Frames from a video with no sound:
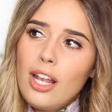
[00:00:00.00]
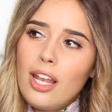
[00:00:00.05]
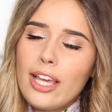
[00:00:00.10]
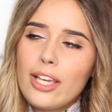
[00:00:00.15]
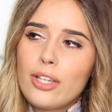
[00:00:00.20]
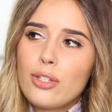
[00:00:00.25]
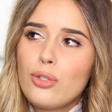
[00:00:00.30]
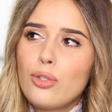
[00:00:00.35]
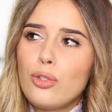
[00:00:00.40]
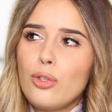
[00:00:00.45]

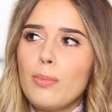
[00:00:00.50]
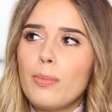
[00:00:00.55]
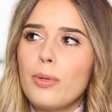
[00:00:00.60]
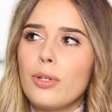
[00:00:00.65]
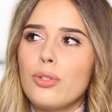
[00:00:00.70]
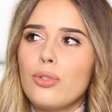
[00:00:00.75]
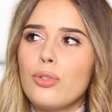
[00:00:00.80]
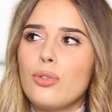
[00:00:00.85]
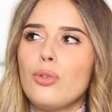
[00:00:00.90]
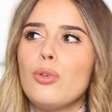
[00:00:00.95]
like
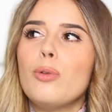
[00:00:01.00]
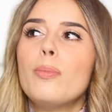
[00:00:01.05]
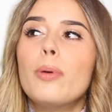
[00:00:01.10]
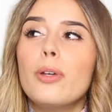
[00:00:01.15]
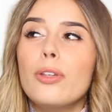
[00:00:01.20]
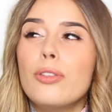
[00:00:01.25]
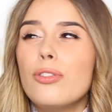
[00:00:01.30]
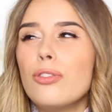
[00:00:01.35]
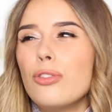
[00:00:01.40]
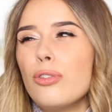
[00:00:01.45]
super
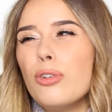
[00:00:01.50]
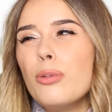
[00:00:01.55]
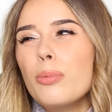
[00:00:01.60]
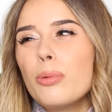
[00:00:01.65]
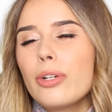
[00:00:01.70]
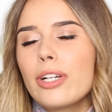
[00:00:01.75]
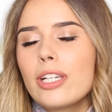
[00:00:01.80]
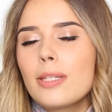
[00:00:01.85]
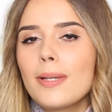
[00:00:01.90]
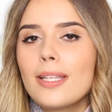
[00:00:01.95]
super
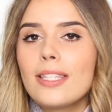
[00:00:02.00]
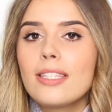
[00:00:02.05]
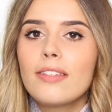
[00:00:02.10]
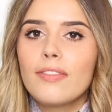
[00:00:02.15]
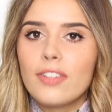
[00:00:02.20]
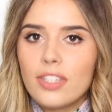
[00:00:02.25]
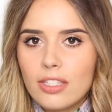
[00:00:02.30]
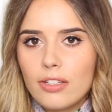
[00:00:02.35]
super expensive